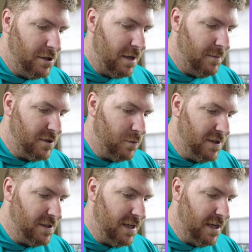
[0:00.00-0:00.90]
Jameis
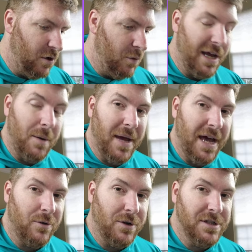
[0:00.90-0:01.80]
Winston. Oh, we got a
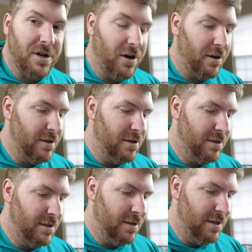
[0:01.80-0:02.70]
backwards card.
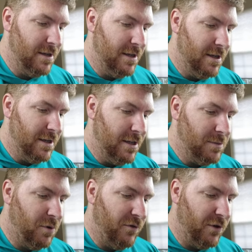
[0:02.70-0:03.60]

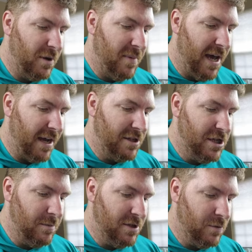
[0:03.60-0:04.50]
Pull from the back.
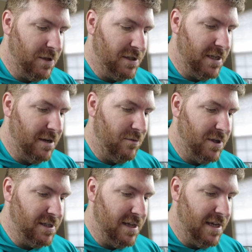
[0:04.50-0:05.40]
Jameis Winston,
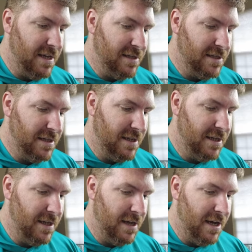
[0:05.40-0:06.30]
what's this?
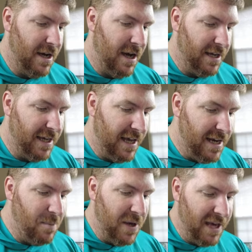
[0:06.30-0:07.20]

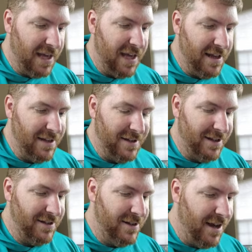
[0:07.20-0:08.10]
Kenny Pickett,
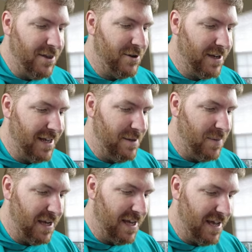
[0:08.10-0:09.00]
another Kenny
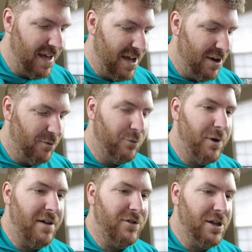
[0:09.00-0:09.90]
Pickett
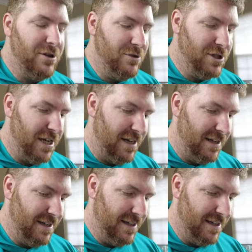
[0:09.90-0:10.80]

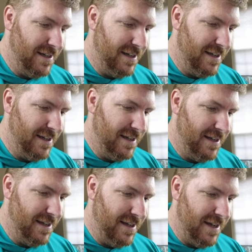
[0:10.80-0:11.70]
Revolution.
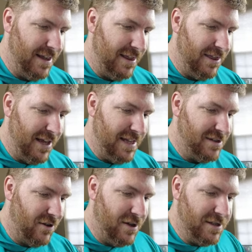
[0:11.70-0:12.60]

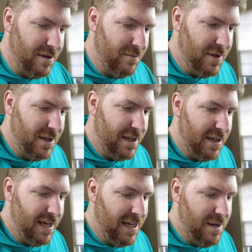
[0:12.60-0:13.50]
That's awesome.
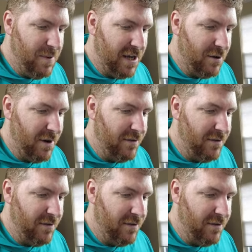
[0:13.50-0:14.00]
Kenny Pickett